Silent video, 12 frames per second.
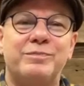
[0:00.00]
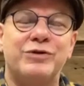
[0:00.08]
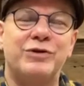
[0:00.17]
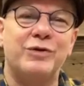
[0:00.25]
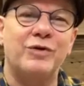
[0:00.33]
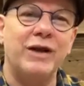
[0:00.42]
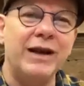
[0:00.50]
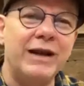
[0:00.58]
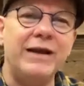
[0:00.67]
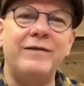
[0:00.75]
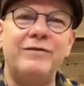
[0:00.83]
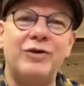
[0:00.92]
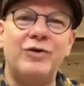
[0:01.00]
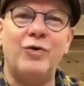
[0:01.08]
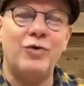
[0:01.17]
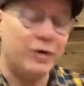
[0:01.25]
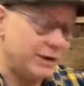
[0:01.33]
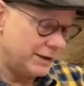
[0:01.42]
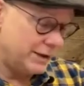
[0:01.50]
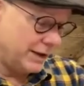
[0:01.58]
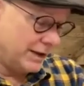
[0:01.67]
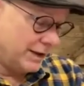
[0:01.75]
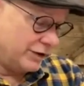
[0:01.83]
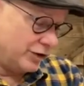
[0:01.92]
live according
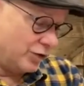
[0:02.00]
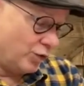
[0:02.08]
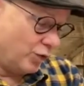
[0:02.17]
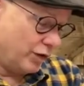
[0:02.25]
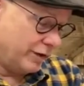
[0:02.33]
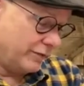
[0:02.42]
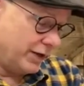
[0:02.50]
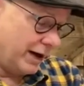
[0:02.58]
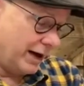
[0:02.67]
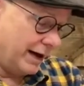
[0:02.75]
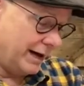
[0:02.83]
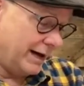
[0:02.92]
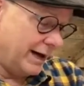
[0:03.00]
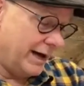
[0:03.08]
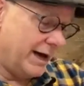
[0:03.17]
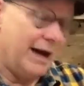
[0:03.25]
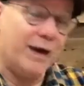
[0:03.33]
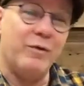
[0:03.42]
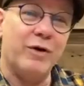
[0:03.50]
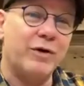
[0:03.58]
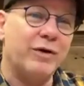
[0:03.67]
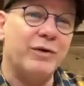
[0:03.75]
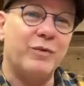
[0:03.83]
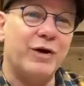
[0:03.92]
to the Word of God. And
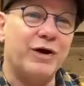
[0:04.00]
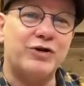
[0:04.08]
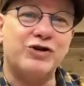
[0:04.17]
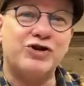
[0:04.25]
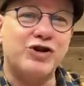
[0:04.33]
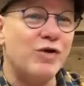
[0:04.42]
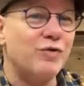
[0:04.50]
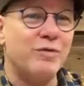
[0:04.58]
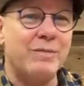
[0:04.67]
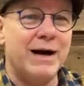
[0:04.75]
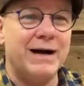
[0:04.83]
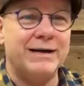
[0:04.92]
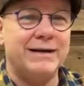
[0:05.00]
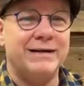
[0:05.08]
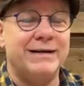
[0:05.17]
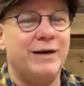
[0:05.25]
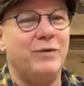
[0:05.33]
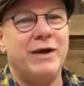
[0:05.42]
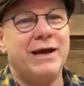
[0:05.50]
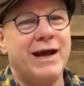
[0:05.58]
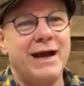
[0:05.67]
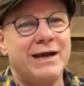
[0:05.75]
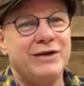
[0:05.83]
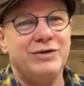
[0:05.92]
we're so reminded that we
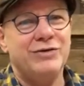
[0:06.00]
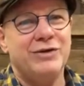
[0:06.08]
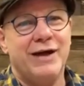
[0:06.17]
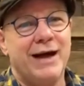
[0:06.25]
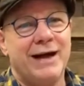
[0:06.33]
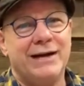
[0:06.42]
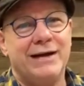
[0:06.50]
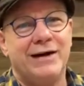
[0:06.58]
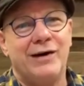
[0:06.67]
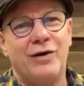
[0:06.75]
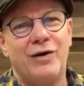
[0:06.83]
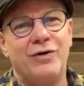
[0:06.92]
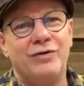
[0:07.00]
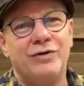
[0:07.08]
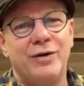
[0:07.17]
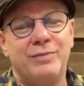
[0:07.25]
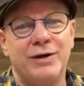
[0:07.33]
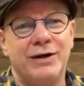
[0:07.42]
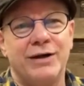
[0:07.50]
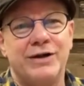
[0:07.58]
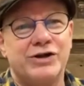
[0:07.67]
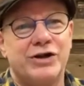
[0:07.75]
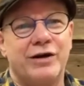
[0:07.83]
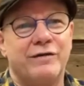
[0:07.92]
can't do that in our own
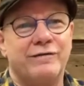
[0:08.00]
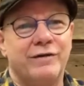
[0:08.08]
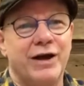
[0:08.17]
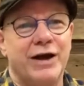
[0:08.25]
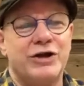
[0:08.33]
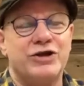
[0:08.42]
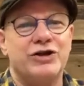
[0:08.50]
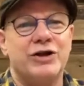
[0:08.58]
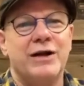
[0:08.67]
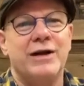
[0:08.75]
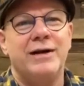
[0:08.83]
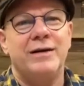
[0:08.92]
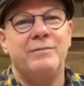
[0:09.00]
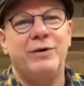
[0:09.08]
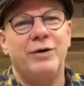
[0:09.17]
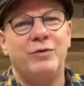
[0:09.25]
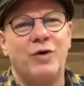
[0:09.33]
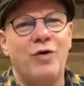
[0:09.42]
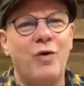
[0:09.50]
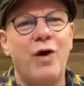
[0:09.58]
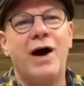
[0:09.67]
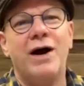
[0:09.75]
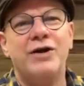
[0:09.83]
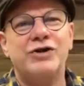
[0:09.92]
abilities, in our flesh, but it
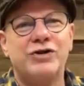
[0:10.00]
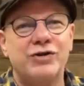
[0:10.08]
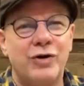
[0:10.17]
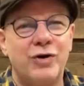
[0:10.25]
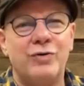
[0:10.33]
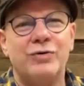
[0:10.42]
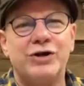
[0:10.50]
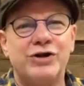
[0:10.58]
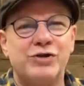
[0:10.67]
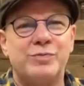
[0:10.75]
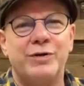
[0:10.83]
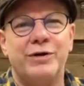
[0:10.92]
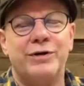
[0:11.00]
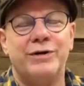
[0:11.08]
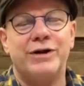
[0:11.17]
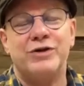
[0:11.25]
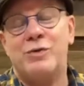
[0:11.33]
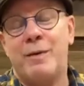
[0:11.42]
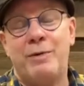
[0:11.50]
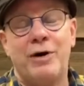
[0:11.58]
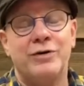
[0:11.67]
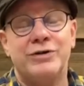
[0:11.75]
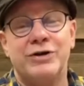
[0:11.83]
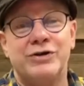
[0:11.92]
requires the Holy Spirit. That's why
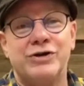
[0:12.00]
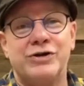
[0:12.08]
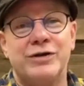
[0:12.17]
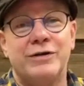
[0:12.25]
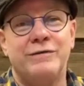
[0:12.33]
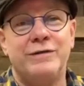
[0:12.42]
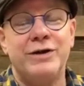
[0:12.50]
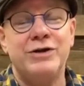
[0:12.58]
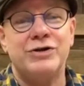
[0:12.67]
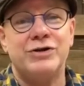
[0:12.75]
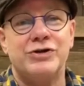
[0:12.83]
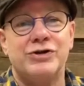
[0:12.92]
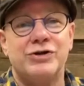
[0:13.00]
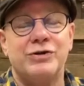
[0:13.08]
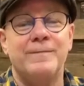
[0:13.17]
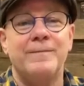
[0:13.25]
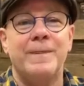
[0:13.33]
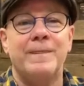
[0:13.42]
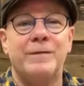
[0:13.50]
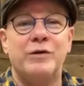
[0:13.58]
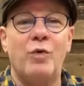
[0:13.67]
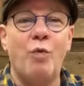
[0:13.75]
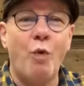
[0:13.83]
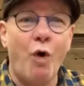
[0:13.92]
Paul tells us in Ephesians
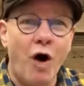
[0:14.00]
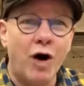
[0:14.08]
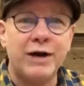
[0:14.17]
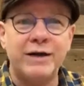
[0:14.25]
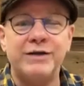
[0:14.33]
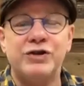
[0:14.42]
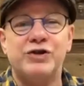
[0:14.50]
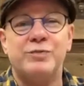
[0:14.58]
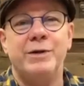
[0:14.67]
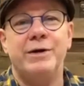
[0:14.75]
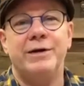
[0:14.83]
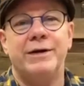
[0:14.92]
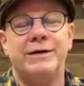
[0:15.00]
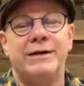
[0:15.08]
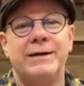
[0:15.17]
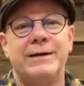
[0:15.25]
to walk in the Spirit,